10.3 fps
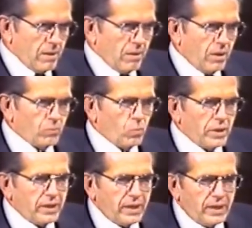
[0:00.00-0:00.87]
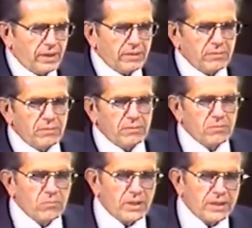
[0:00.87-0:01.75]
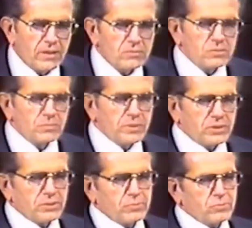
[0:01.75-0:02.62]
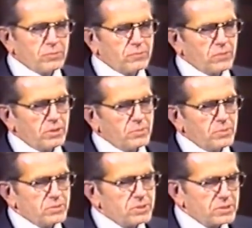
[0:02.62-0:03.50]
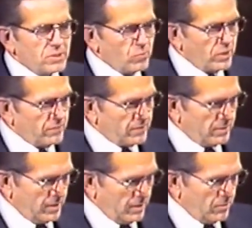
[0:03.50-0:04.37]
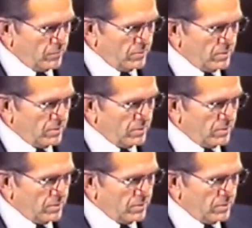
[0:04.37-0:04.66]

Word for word: On one hand, we counsel bishops to avoid abuses in welfare help.